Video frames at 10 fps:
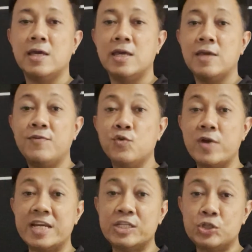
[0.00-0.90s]
If you're
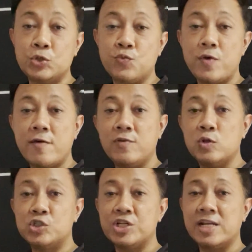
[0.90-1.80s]
ready to
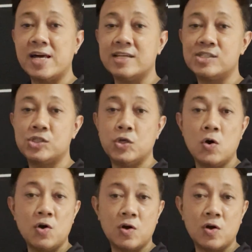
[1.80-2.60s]
revolutionize your